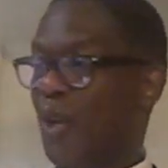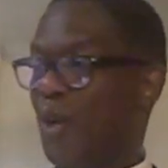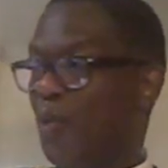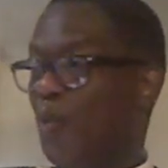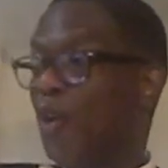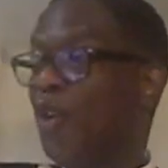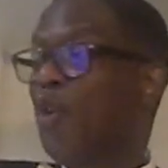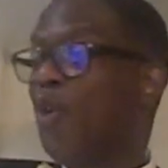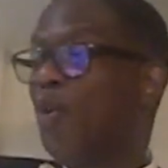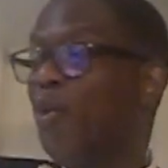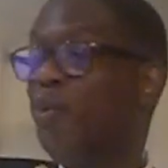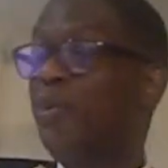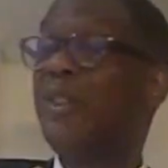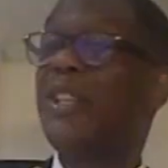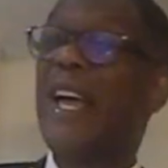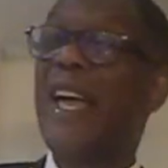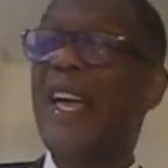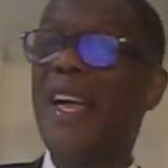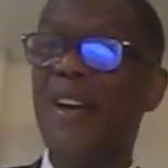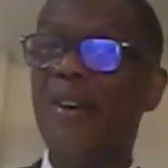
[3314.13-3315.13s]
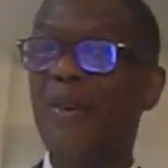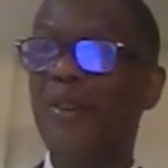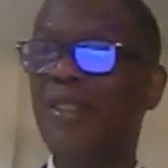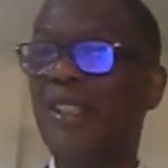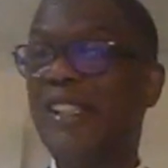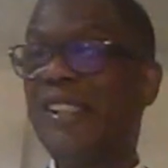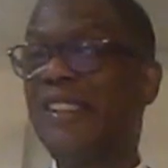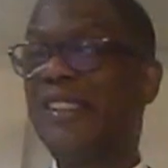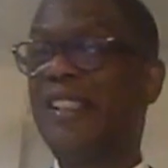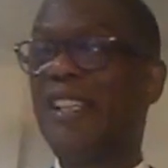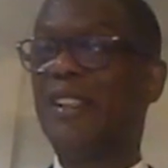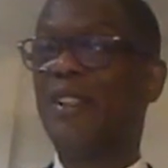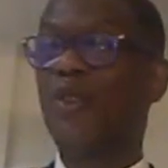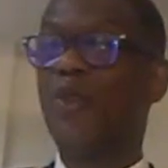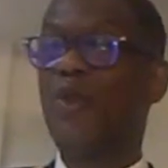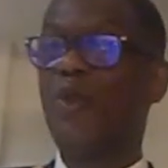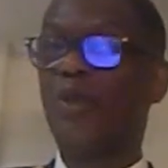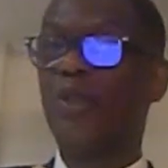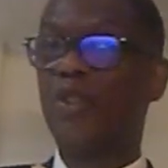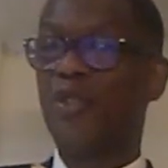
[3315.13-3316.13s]
would go down instead of
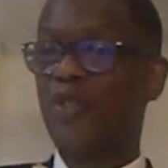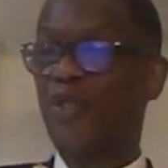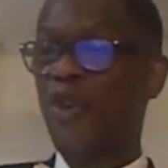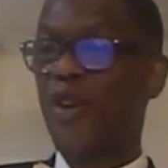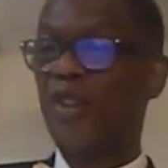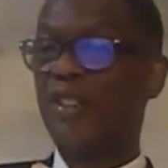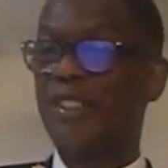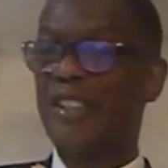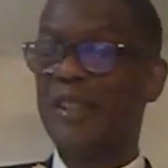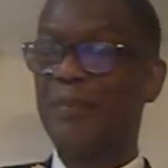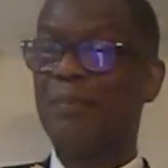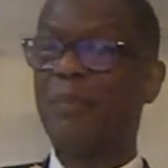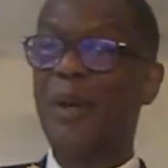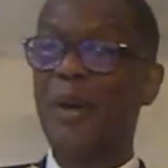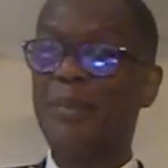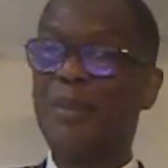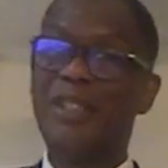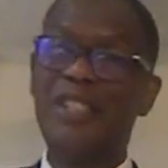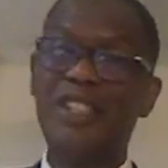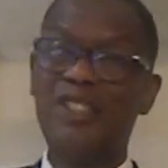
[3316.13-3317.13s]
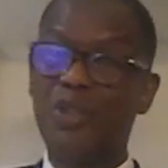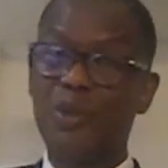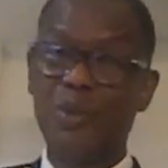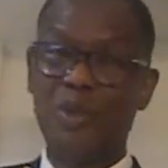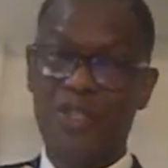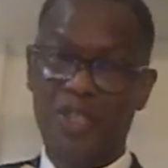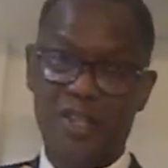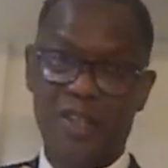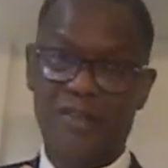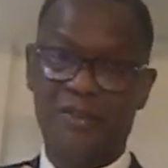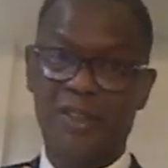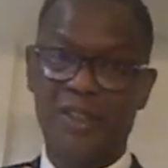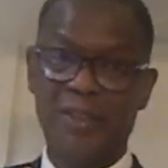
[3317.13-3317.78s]
going across and bumping into each other.